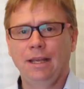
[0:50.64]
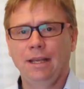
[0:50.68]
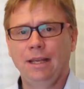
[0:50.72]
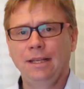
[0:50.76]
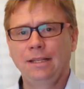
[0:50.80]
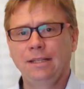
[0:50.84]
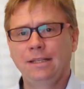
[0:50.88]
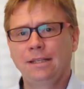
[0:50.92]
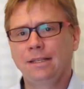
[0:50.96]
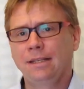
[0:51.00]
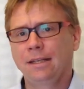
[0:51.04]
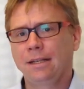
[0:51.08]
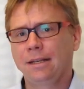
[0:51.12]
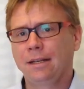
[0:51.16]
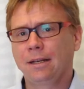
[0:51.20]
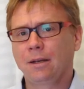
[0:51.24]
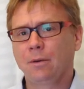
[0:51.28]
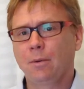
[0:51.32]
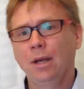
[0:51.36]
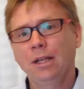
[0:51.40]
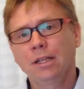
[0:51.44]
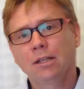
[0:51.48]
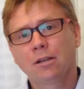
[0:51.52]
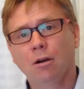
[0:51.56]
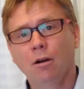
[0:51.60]
It's
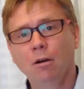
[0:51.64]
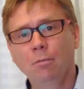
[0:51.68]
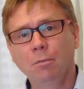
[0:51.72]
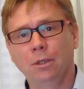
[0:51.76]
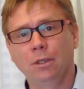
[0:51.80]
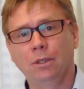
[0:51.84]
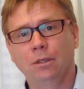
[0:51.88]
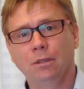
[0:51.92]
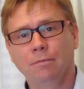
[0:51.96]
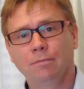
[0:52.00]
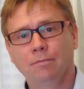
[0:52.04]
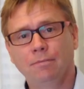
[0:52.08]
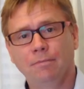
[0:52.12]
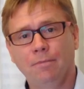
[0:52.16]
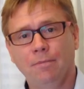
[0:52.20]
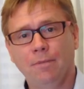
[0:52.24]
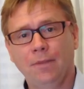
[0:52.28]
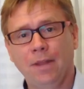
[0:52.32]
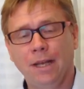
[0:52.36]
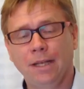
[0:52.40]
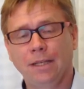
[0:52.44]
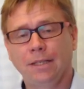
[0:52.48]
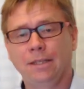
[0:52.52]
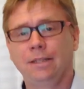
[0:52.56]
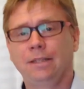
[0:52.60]
quite common
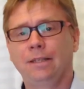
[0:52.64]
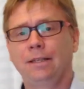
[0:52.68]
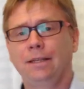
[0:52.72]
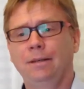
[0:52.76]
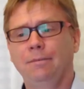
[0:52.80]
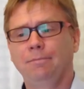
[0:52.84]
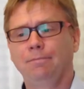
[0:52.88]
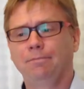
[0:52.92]
that